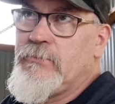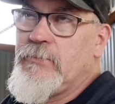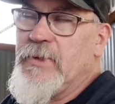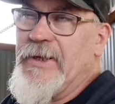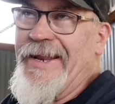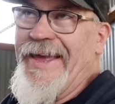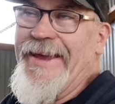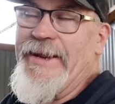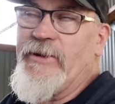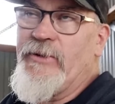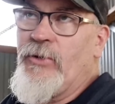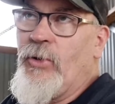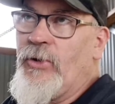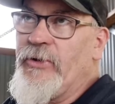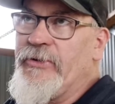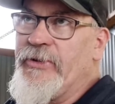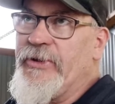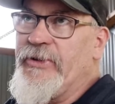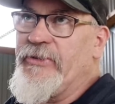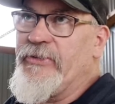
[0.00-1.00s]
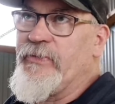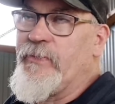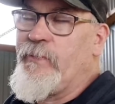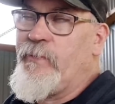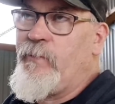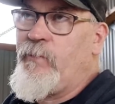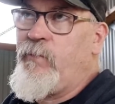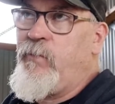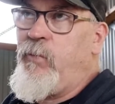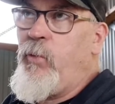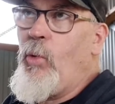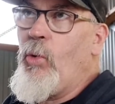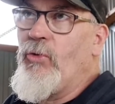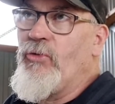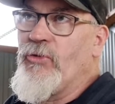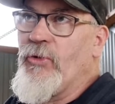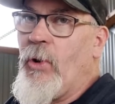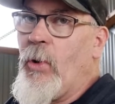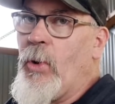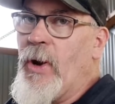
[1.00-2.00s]
late 90s
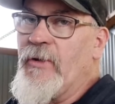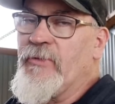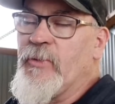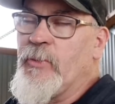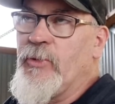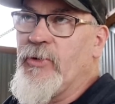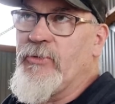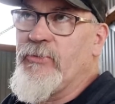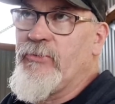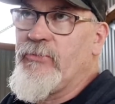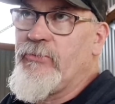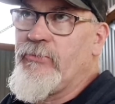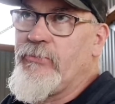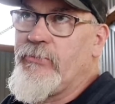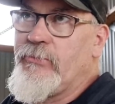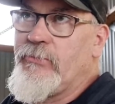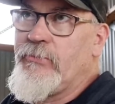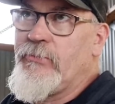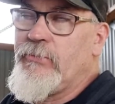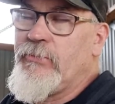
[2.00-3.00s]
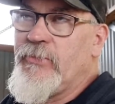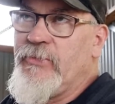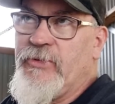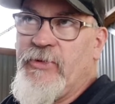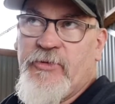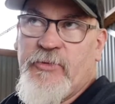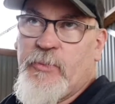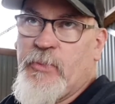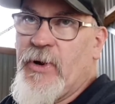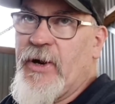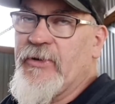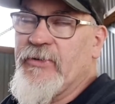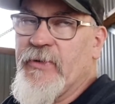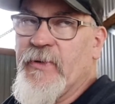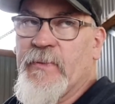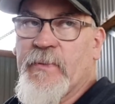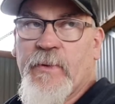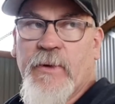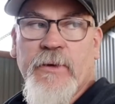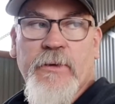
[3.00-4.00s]
Fords, I'll have to put disc brakes in
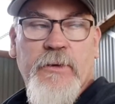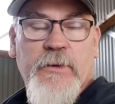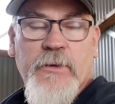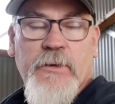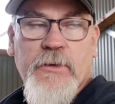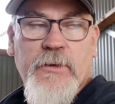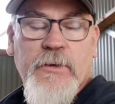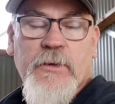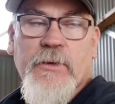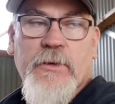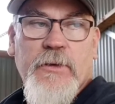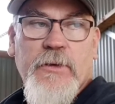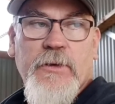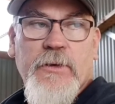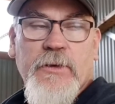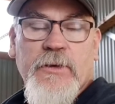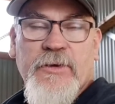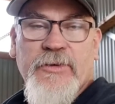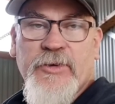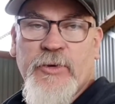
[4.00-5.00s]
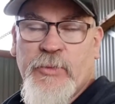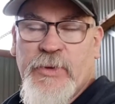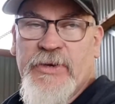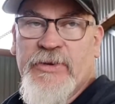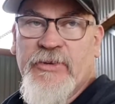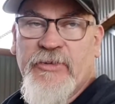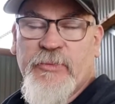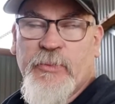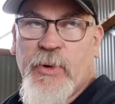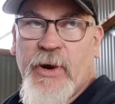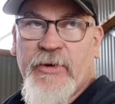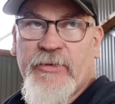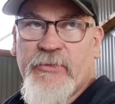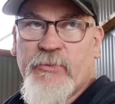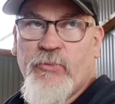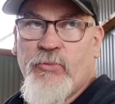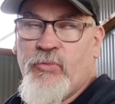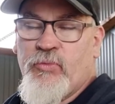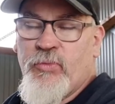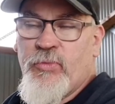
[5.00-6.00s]
the front because they will be disc brakes.
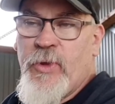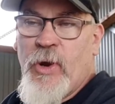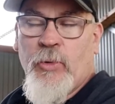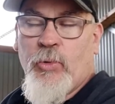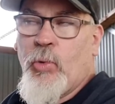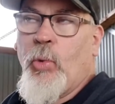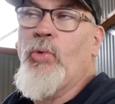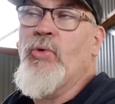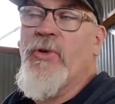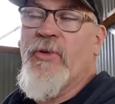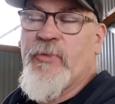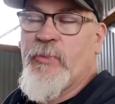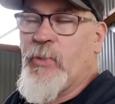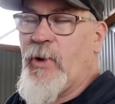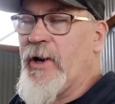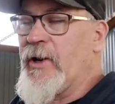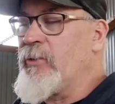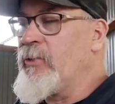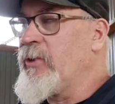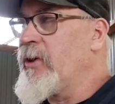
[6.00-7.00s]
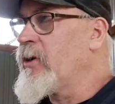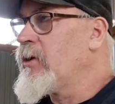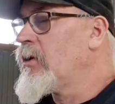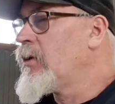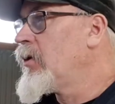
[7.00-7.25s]
They are all disc brake rear.